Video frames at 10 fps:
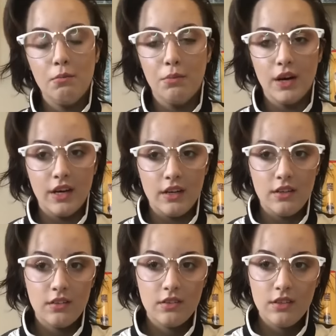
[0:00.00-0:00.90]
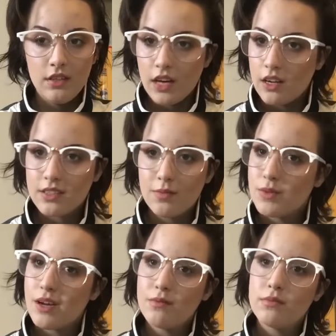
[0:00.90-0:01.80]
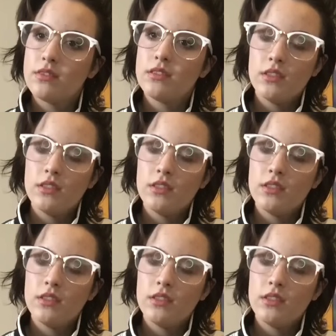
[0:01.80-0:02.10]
But yeah, sometimes,